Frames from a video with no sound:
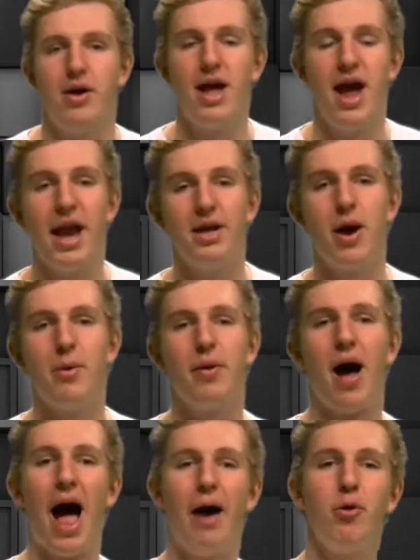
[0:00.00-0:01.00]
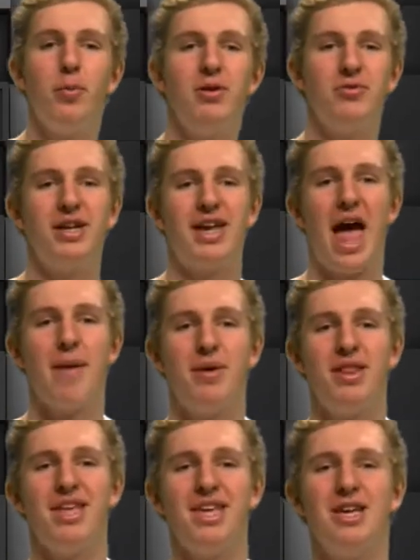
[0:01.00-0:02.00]
Anyway, I will be recapping
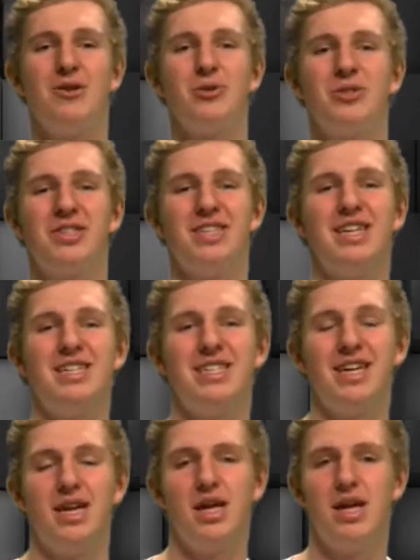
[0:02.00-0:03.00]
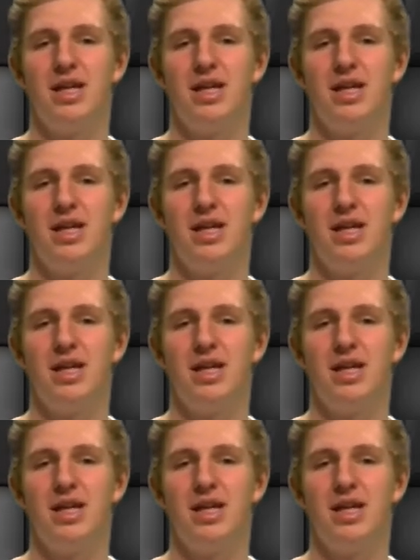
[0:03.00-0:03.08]
the Eagles season